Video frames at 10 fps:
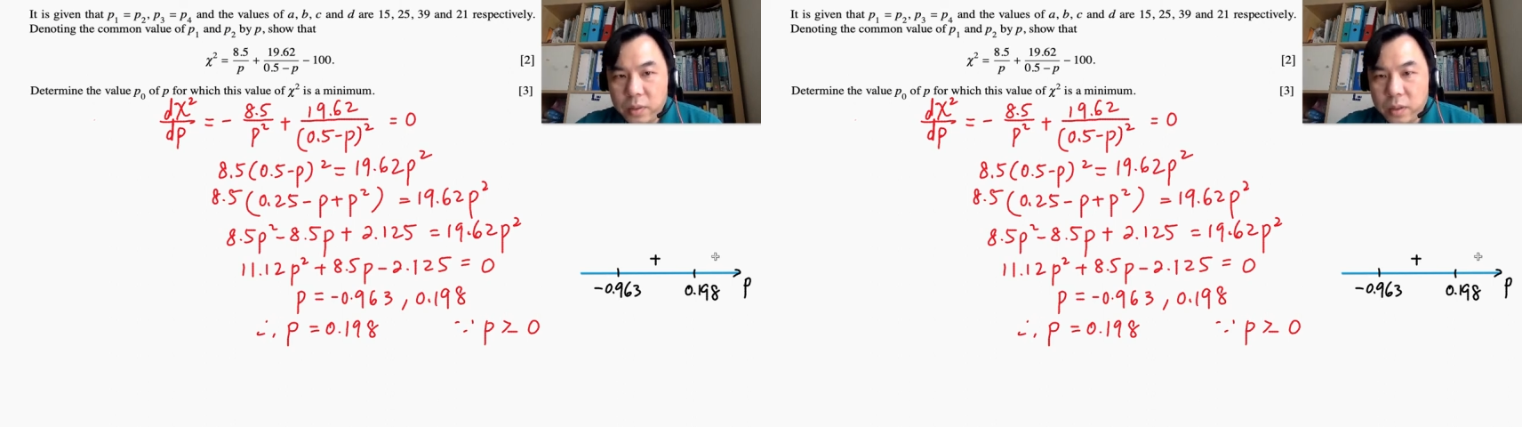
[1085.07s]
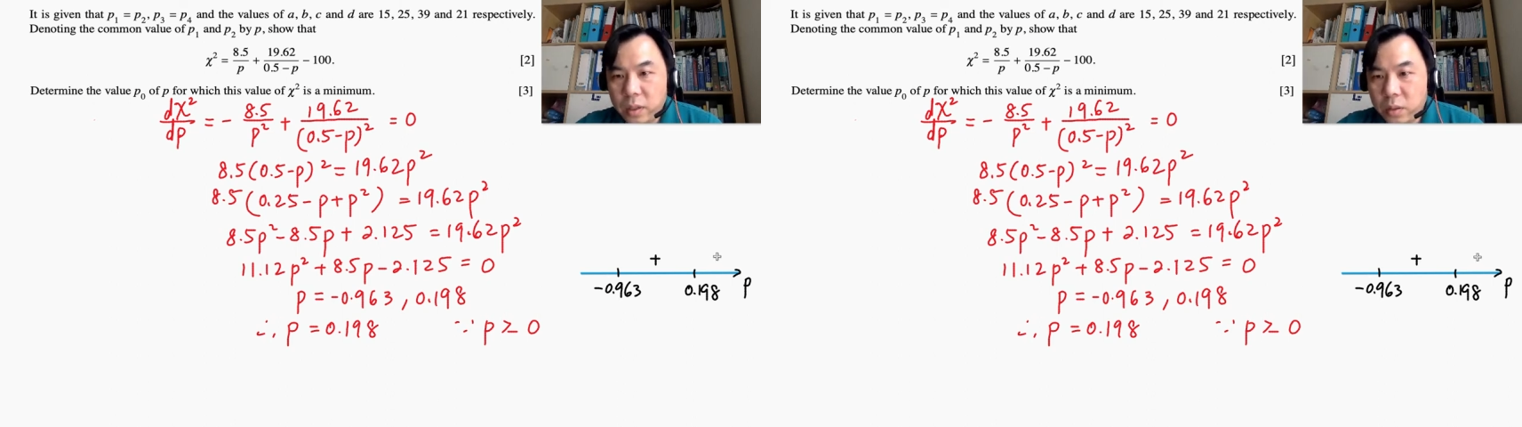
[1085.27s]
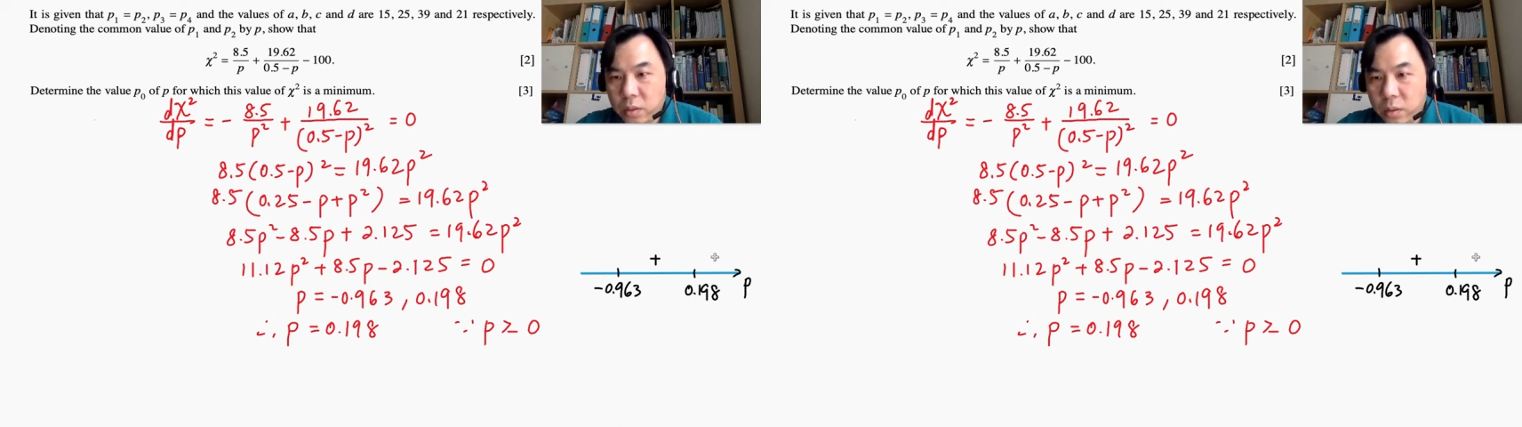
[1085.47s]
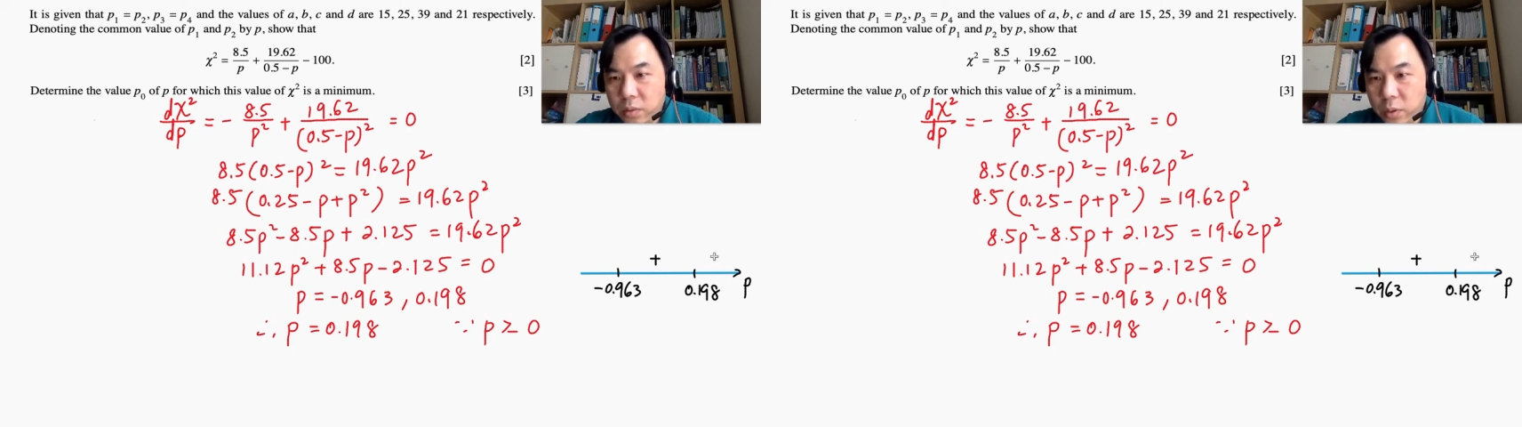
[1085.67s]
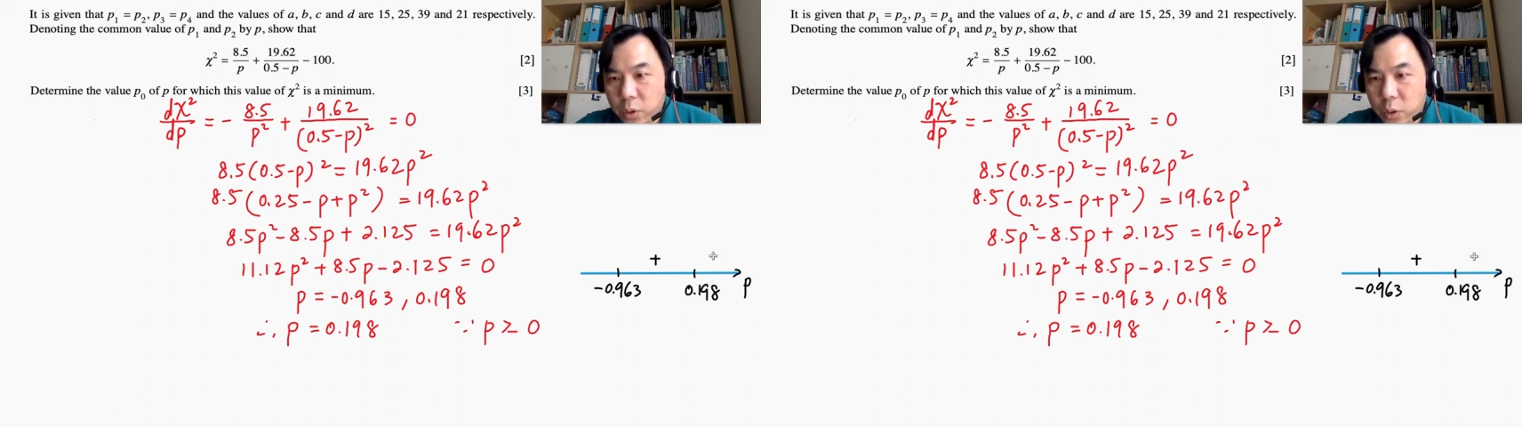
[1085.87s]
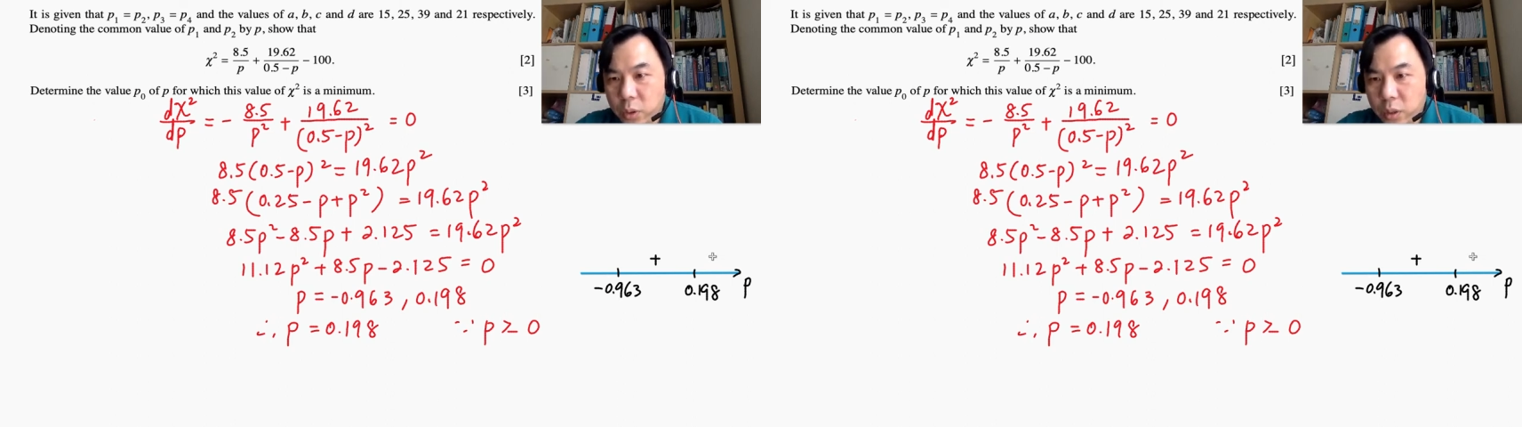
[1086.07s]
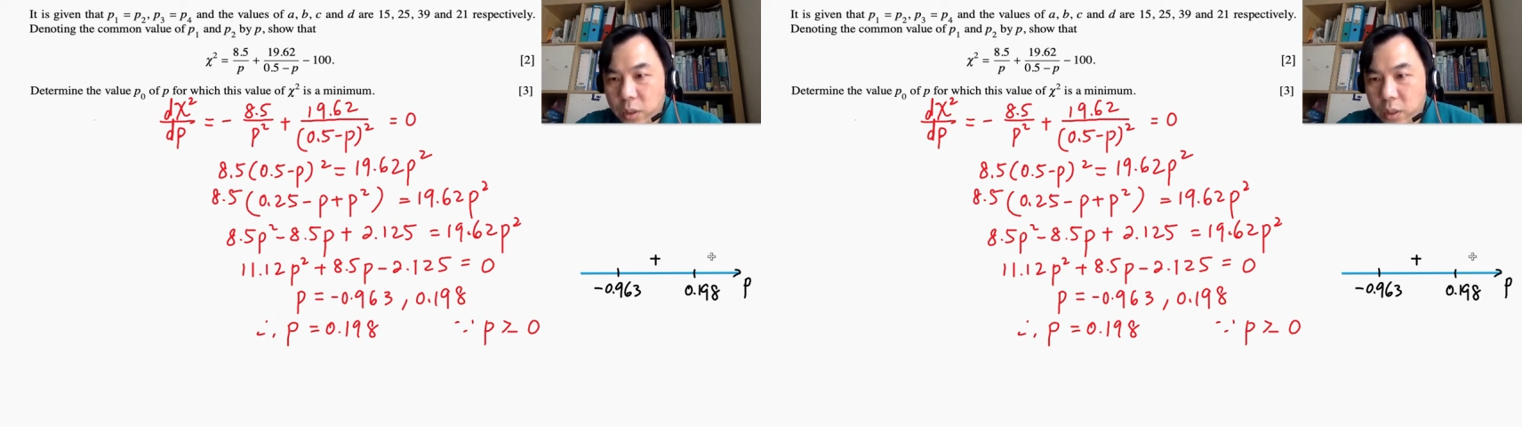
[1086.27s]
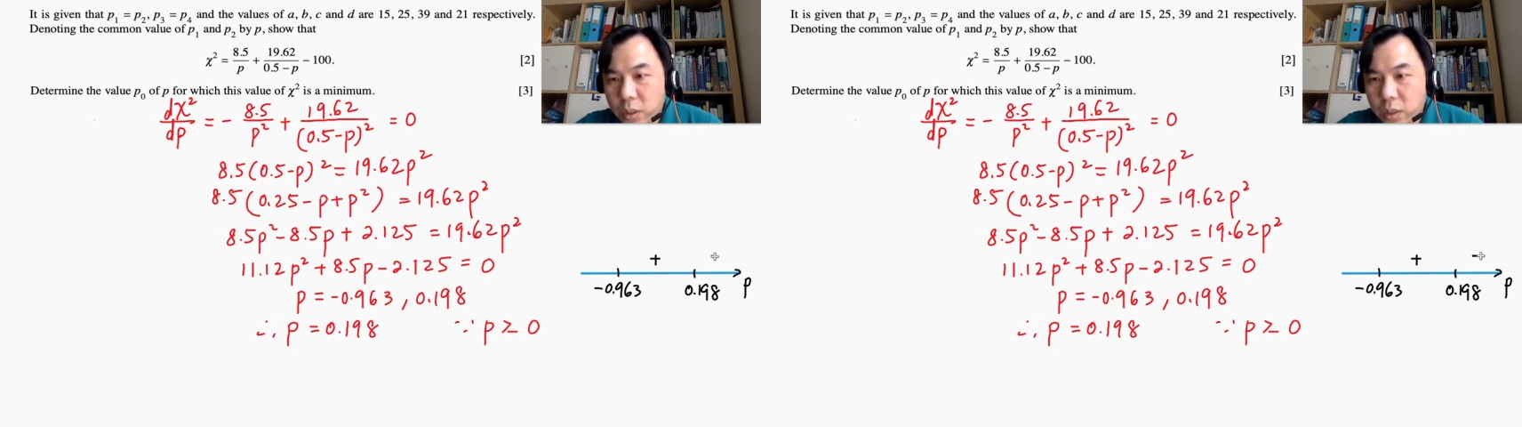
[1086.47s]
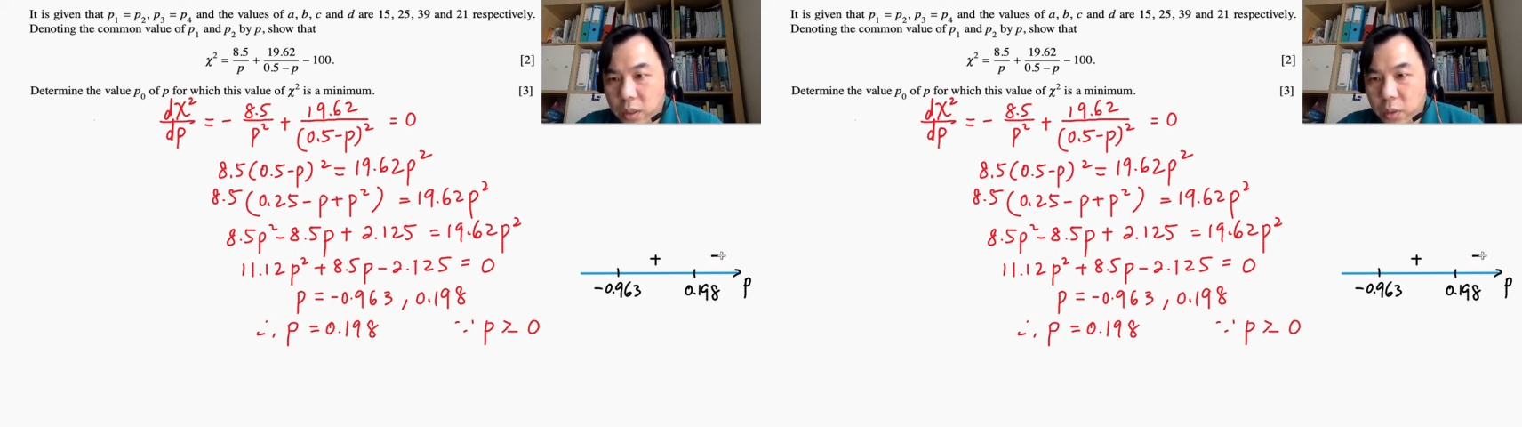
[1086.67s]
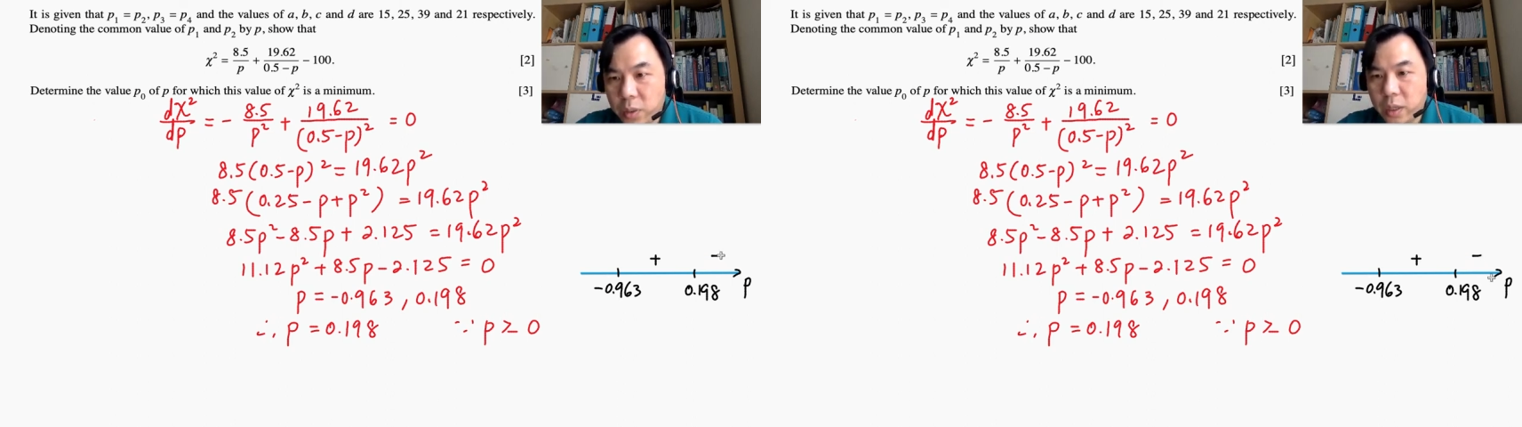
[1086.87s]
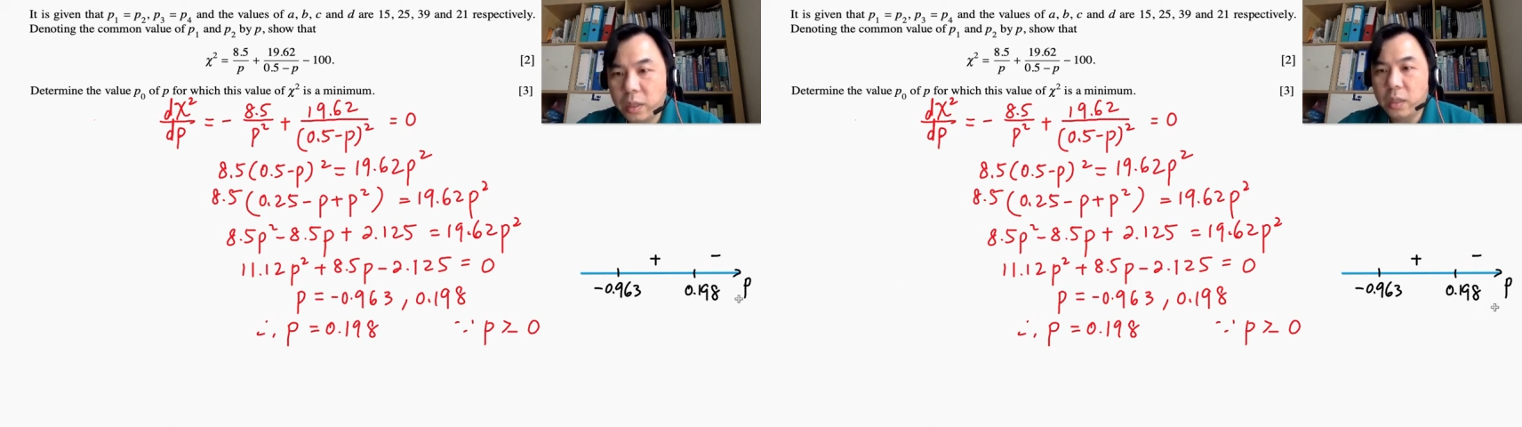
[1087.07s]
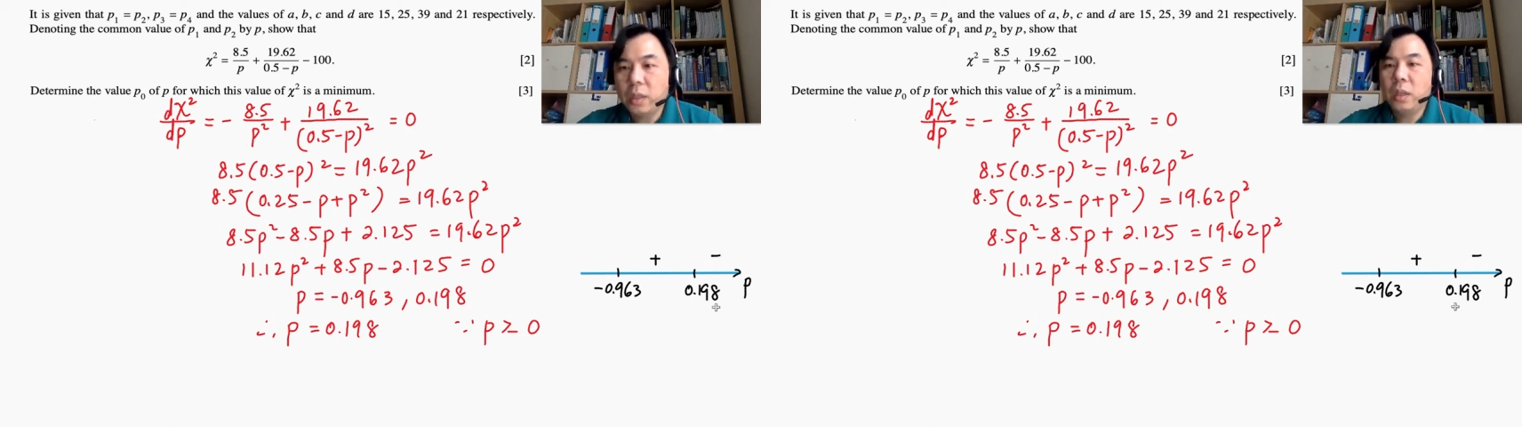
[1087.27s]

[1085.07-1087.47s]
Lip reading: All right, so for sure here you will get